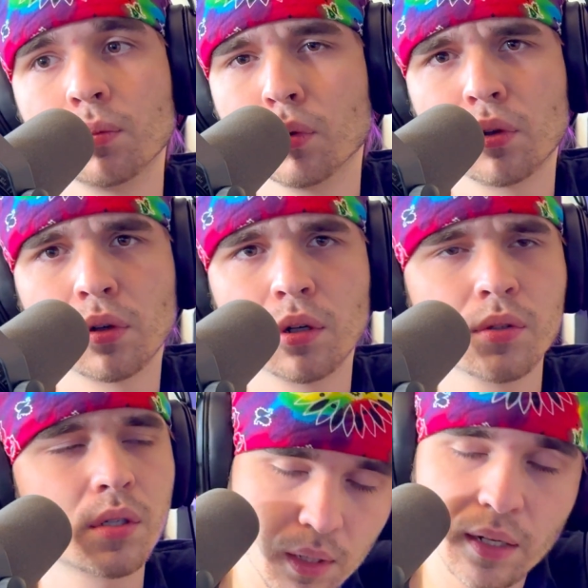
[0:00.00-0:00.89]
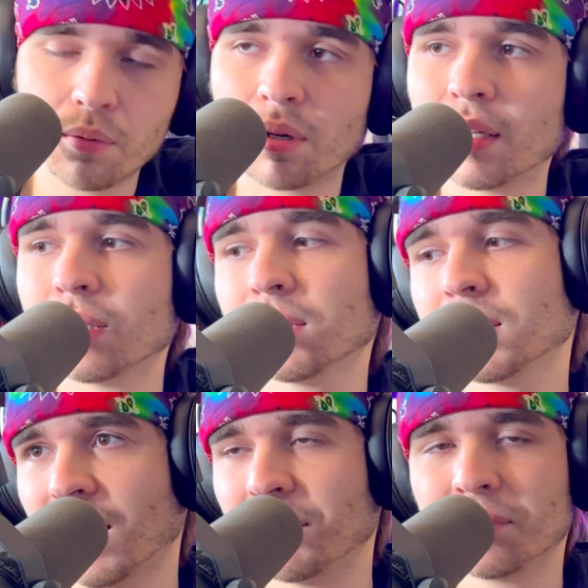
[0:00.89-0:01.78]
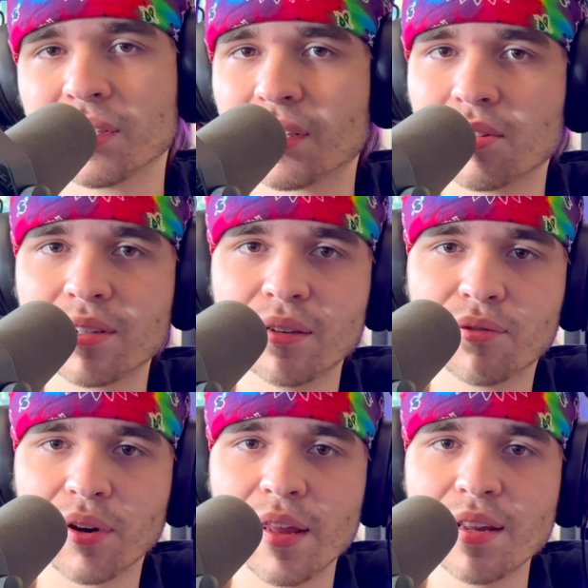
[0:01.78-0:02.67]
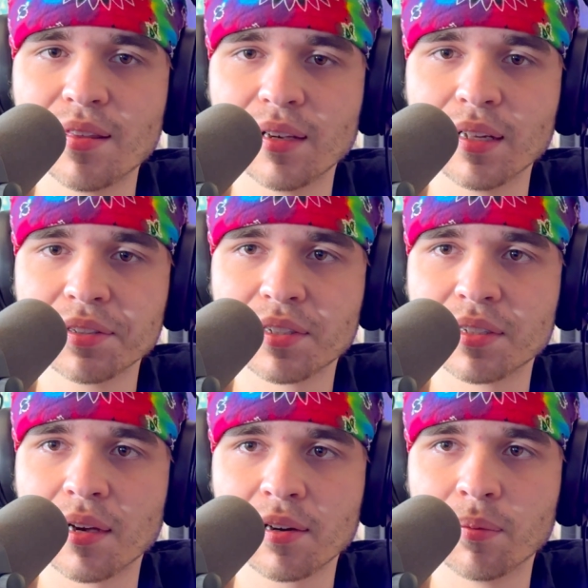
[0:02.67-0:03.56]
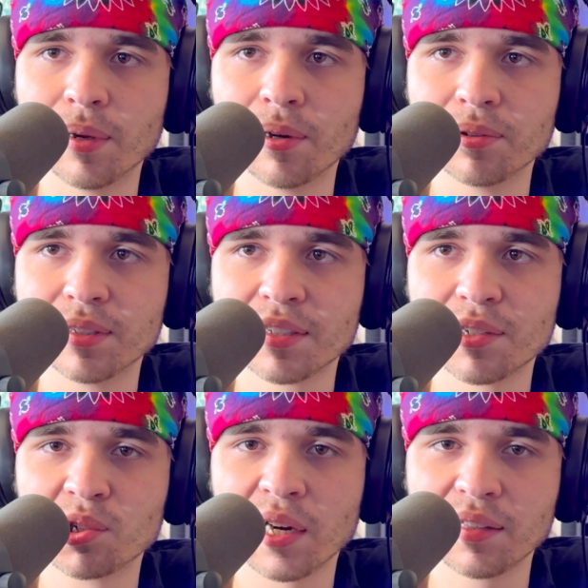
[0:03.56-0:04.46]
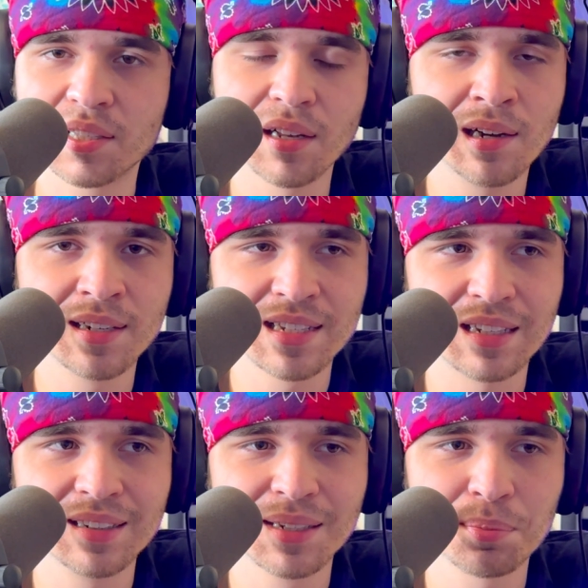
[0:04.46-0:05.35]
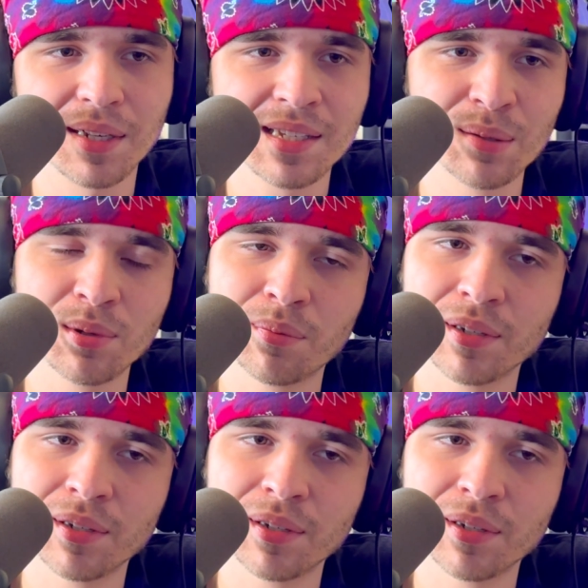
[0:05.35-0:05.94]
Mukuro's, and well, I'm just looking for anything else to talk about just to drag this on as long as possible,